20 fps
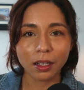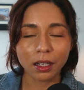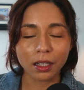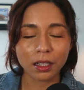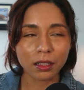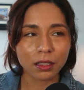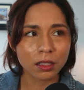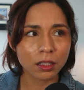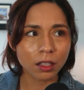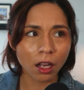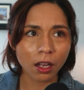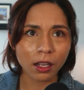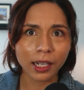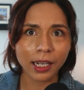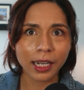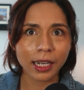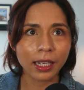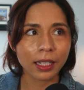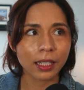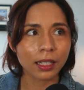uh,
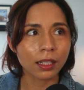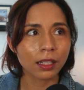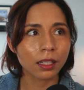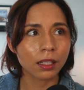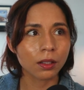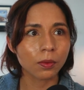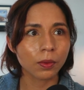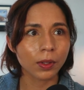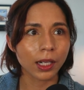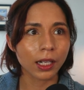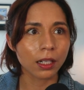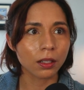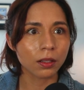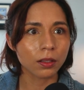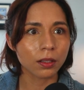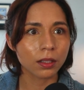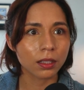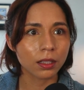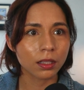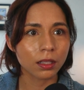Sonic, what
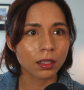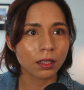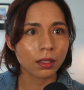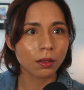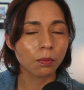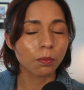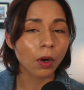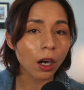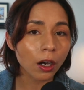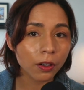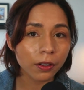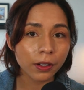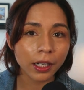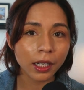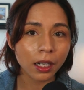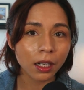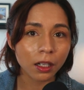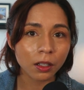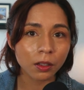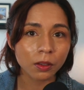else?
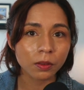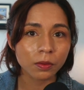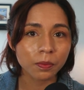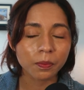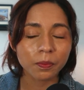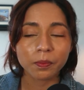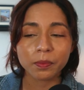Mario,